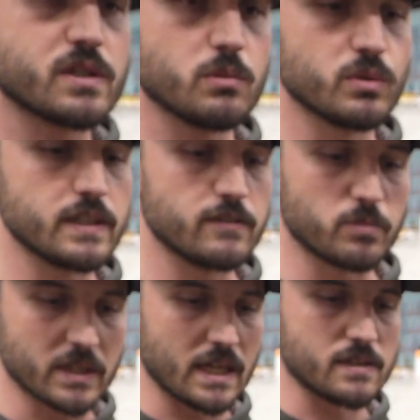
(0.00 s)
I believe, but
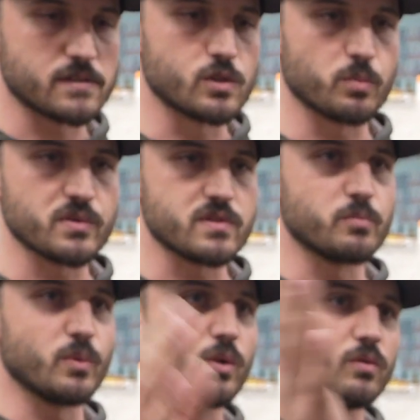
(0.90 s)
again, super
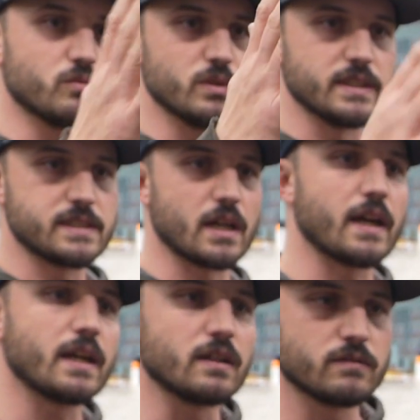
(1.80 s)
simple, really
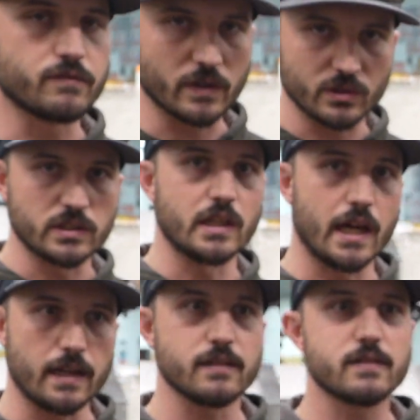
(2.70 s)
tight, fairly light.